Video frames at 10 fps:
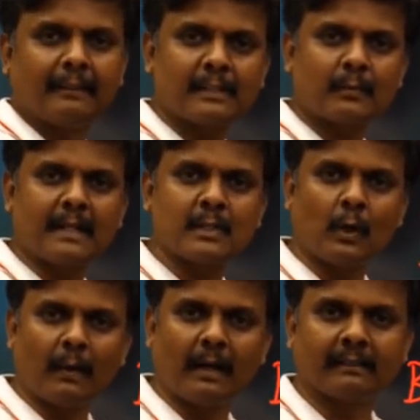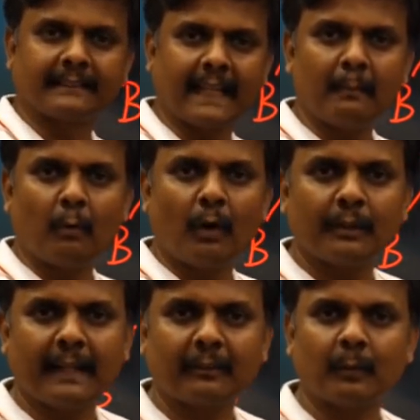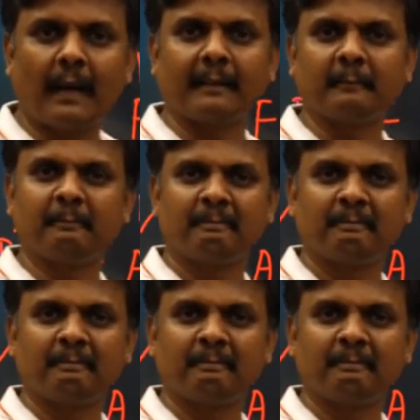First one is over. Shall I move on to the next one?